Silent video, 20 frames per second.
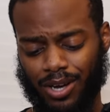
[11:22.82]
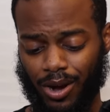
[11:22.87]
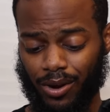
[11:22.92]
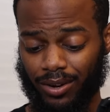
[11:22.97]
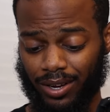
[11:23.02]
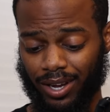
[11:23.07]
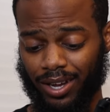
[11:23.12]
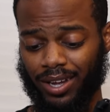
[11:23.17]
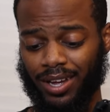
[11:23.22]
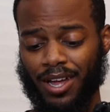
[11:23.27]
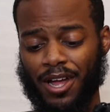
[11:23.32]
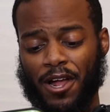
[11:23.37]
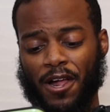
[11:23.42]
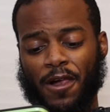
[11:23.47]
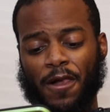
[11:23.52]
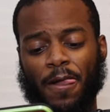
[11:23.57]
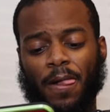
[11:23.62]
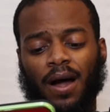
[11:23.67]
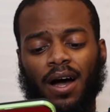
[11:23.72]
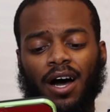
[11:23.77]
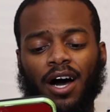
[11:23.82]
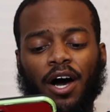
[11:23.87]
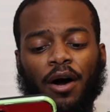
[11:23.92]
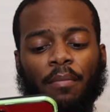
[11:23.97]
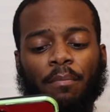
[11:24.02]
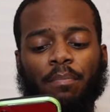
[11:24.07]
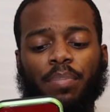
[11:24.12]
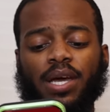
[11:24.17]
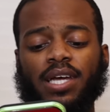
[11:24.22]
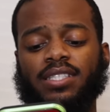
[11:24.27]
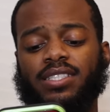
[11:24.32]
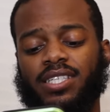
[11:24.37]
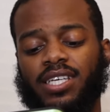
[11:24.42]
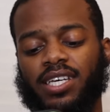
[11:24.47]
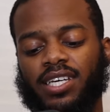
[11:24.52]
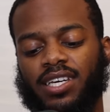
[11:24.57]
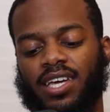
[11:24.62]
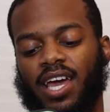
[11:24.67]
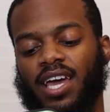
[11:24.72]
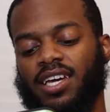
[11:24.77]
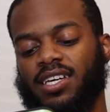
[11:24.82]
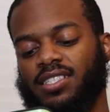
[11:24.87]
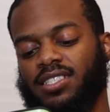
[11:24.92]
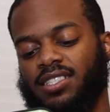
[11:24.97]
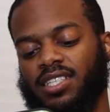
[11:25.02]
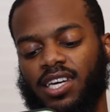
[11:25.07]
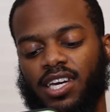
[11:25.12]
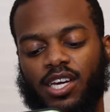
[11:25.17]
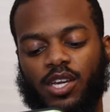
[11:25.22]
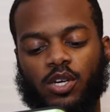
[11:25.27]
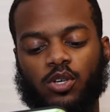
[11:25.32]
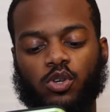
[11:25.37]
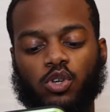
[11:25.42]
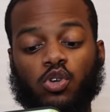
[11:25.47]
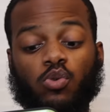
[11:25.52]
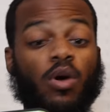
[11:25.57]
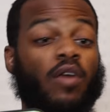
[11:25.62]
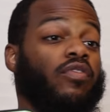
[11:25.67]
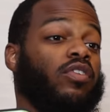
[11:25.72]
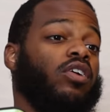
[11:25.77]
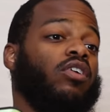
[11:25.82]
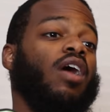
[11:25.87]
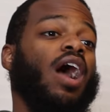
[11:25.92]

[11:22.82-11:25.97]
Okay. Ben 10 Gang said, do you ever